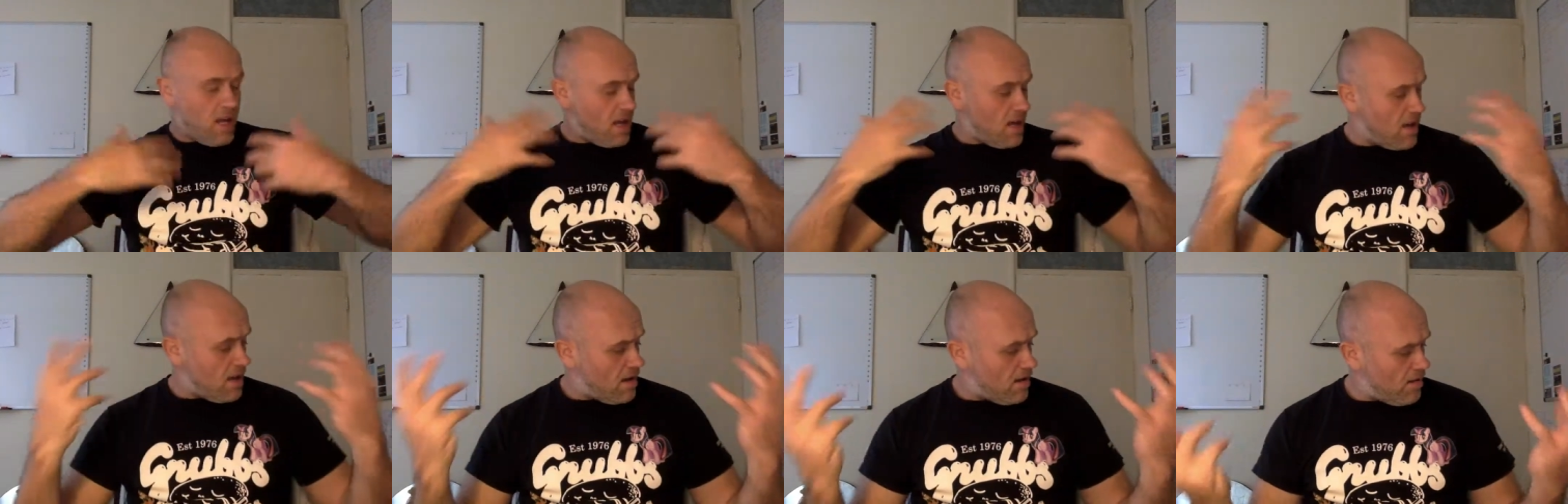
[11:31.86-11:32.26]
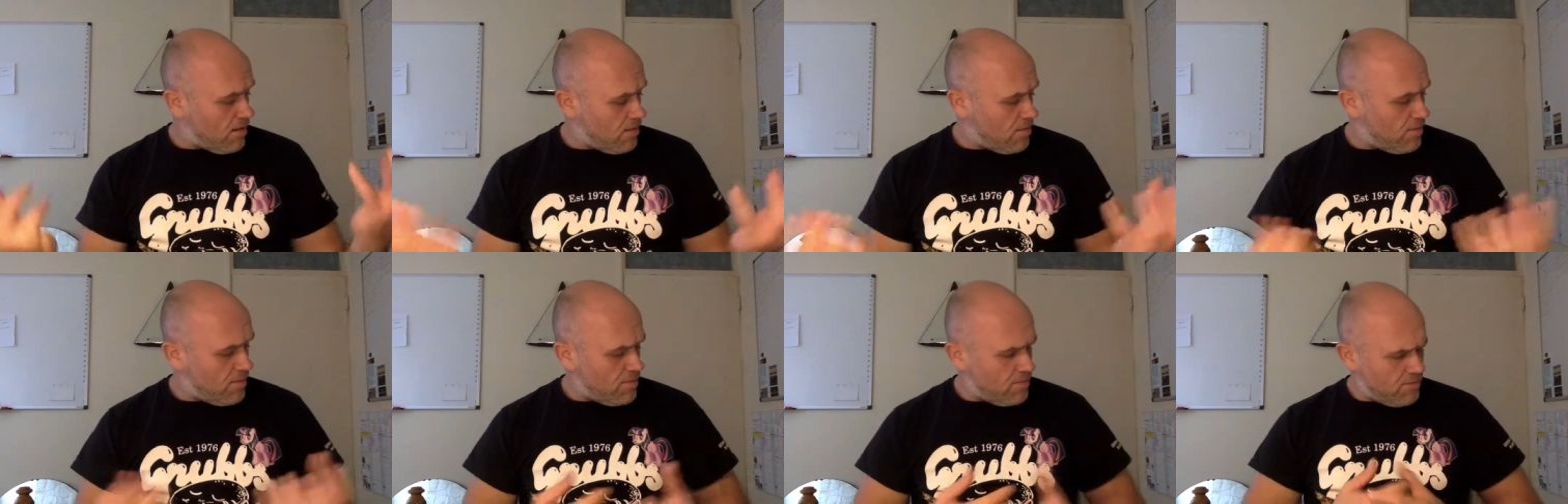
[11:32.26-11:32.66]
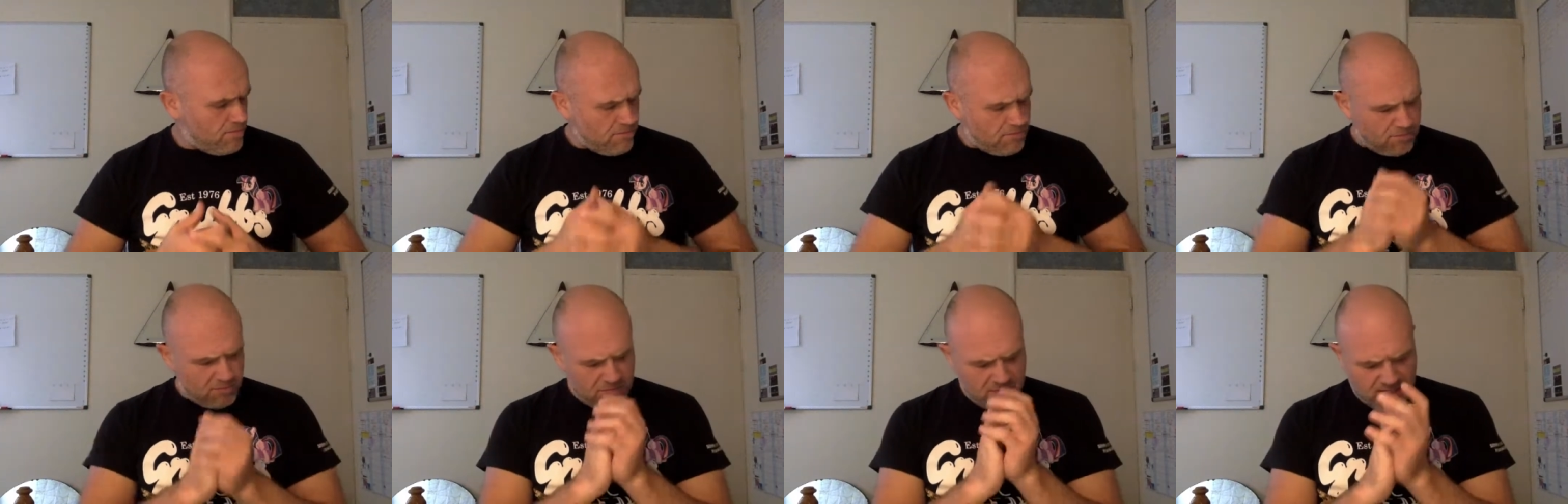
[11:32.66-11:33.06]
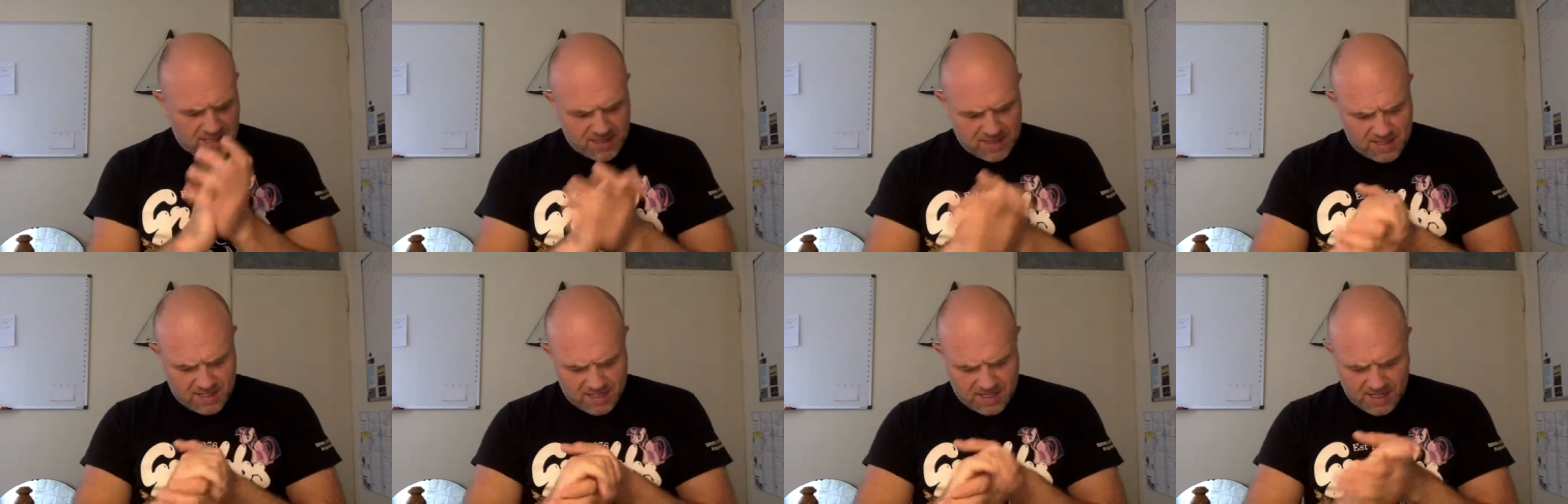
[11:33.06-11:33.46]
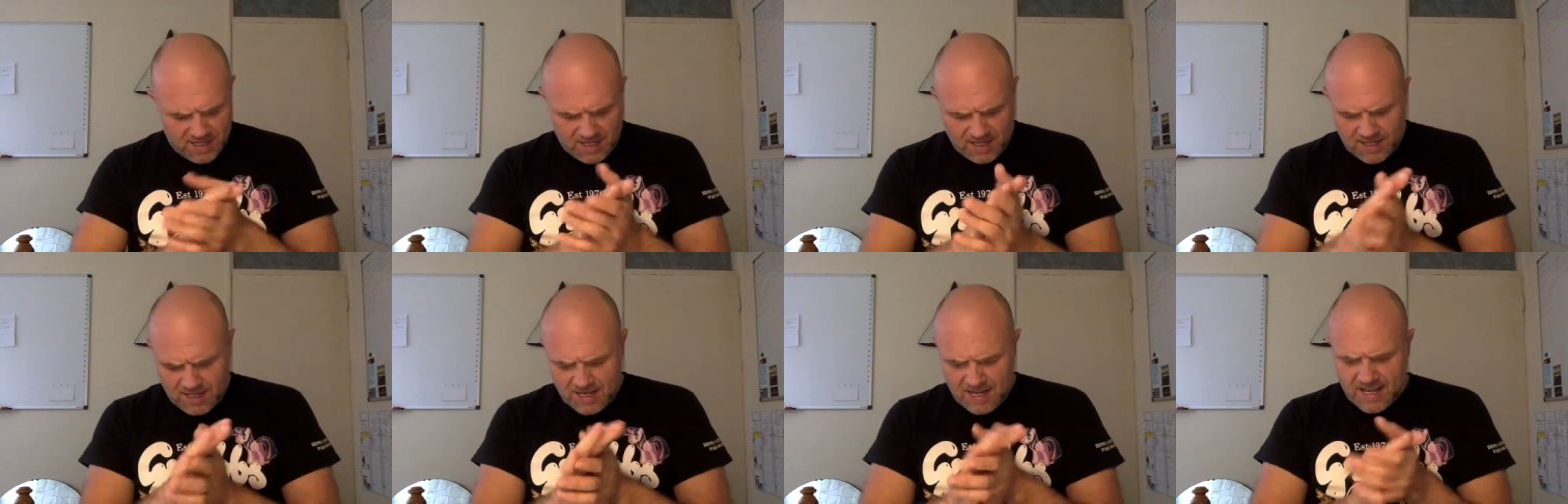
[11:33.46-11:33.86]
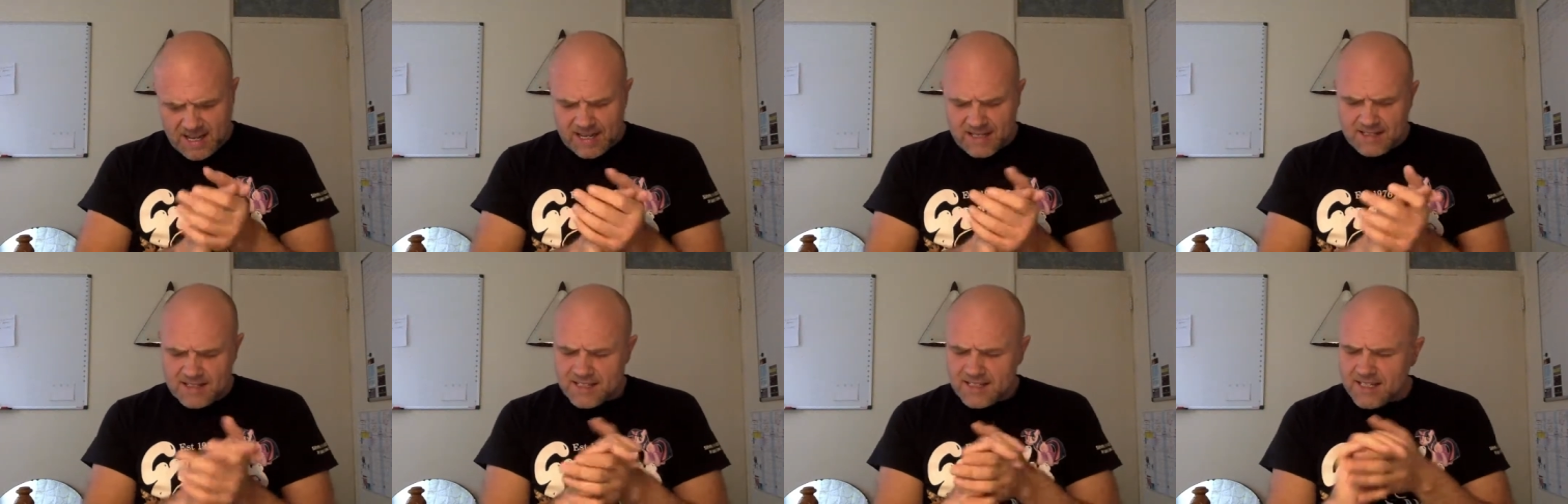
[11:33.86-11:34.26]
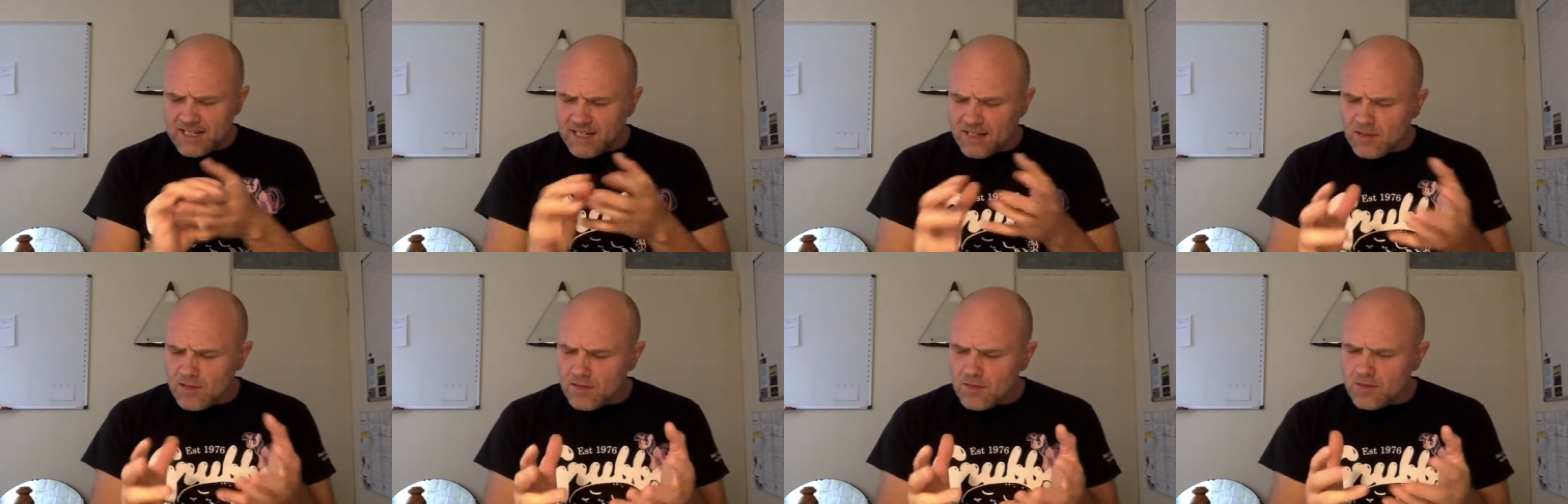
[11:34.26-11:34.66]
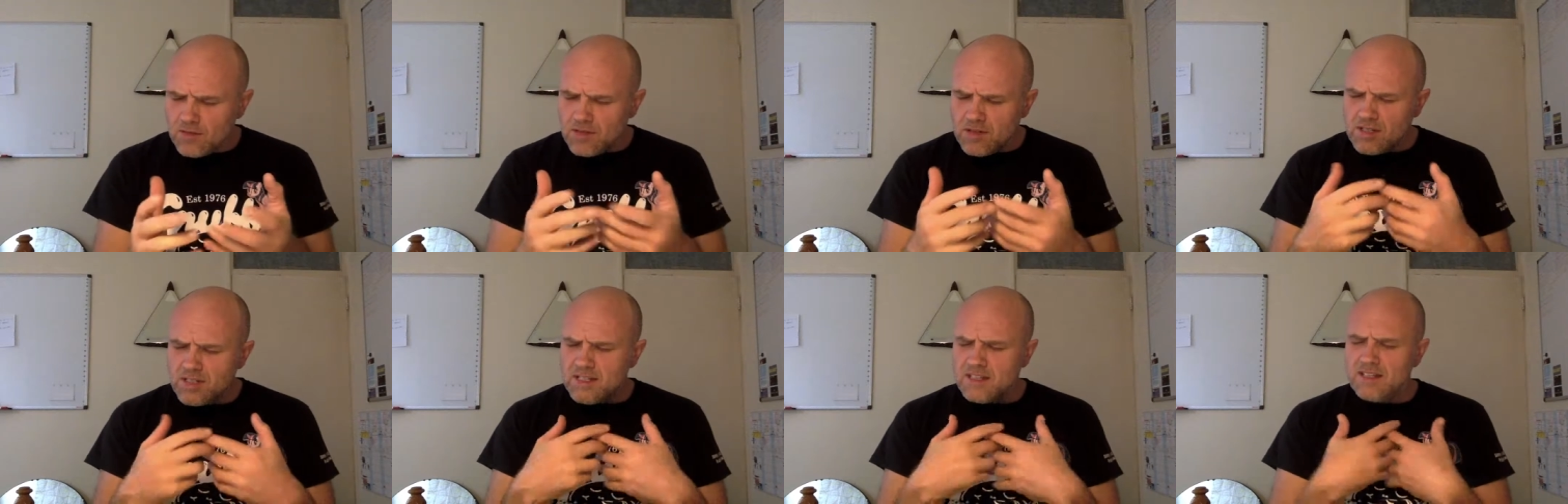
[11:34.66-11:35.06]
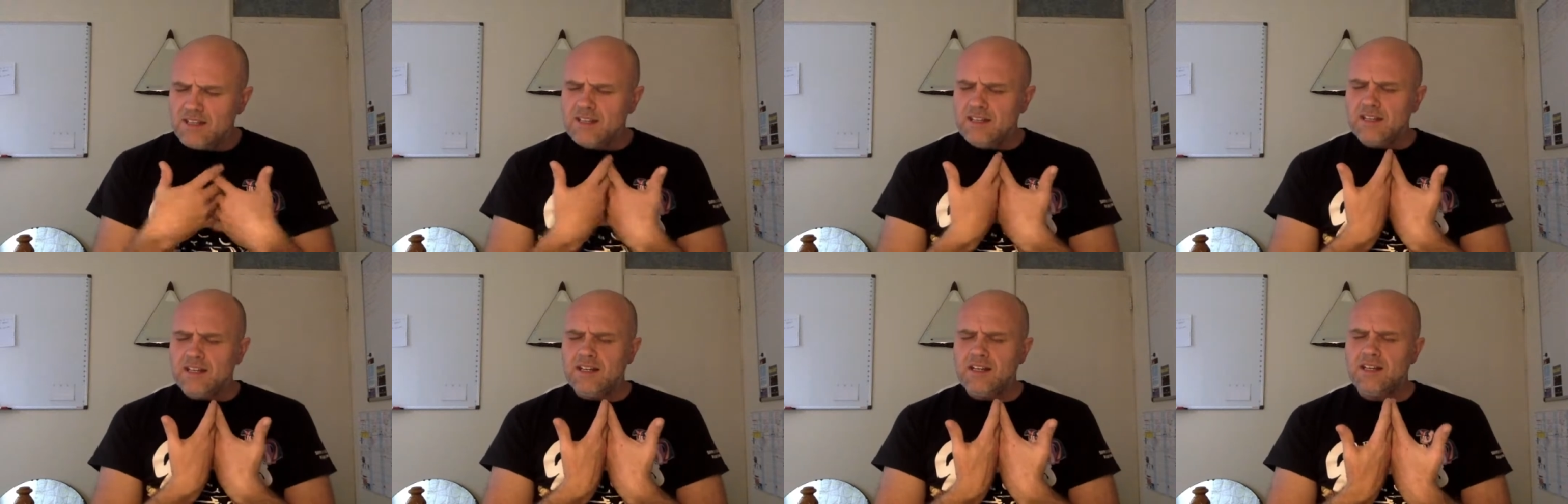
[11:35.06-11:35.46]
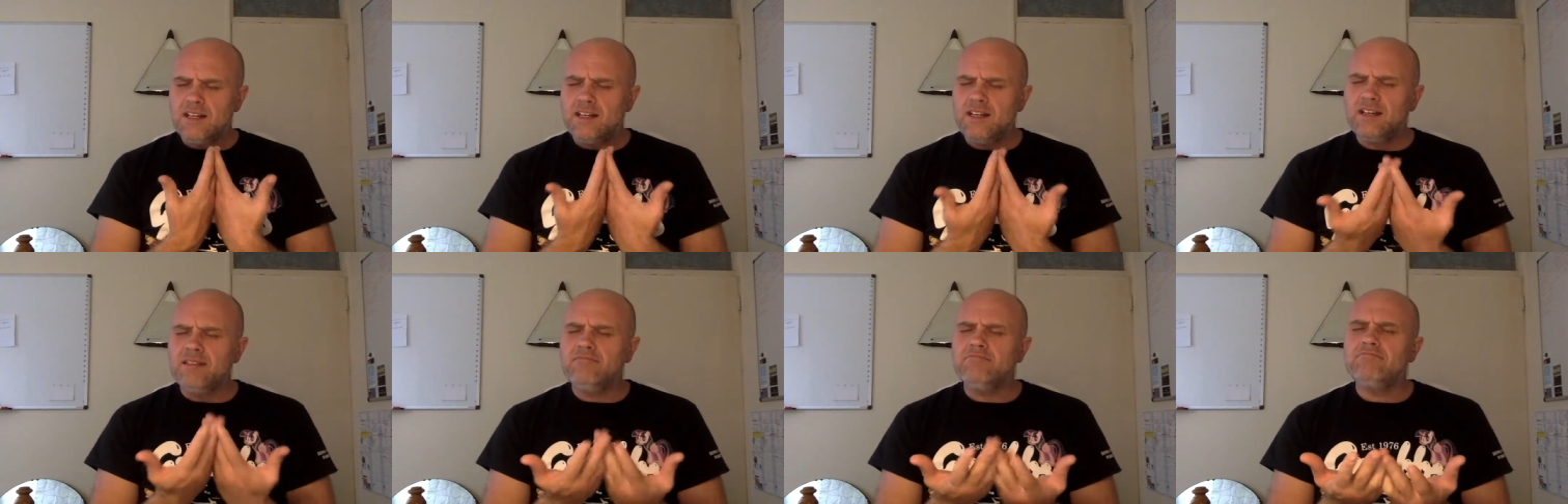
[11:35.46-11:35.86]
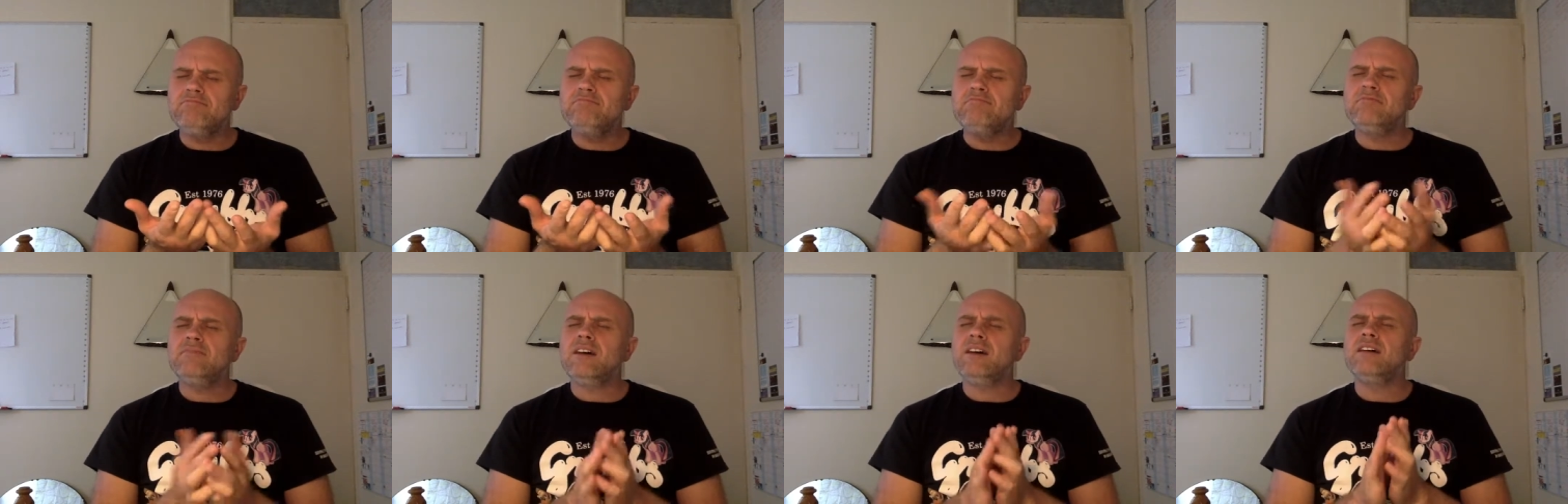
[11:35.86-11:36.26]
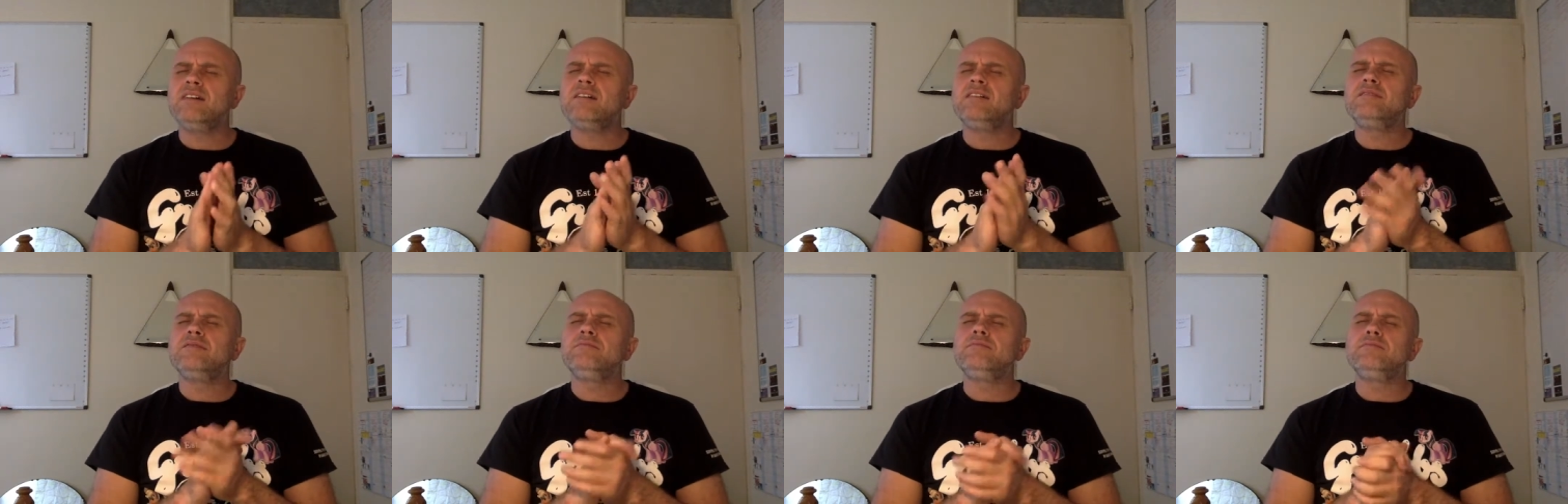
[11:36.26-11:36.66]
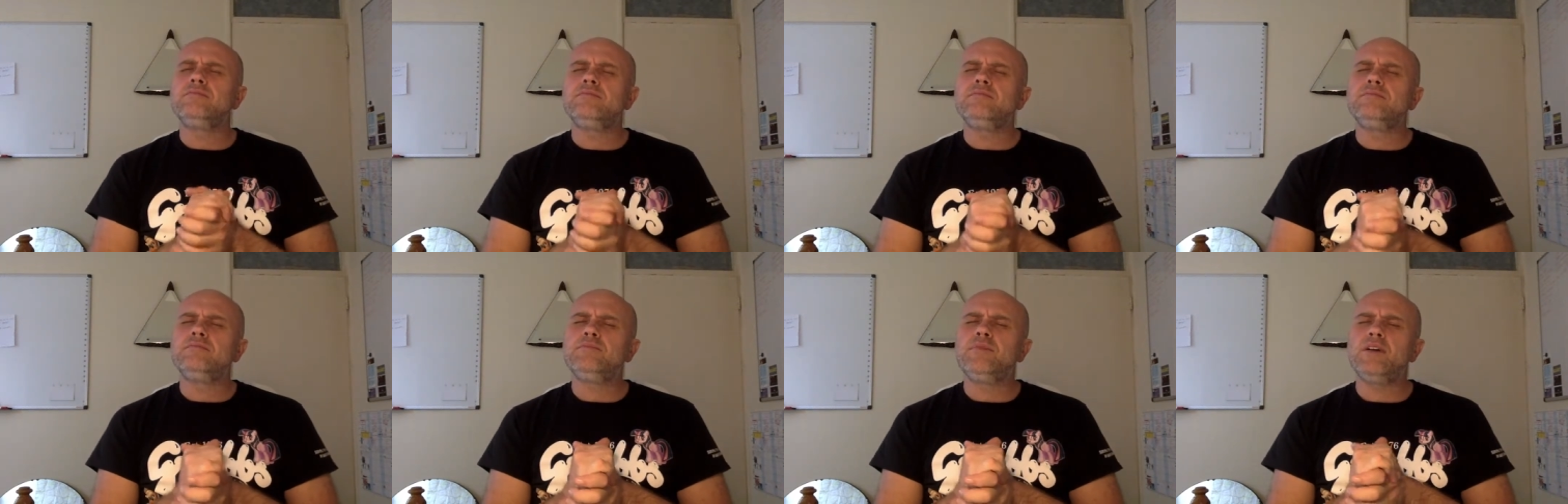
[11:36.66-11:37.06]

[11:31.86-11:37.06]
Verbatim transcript: um, did the hand signals, did the um,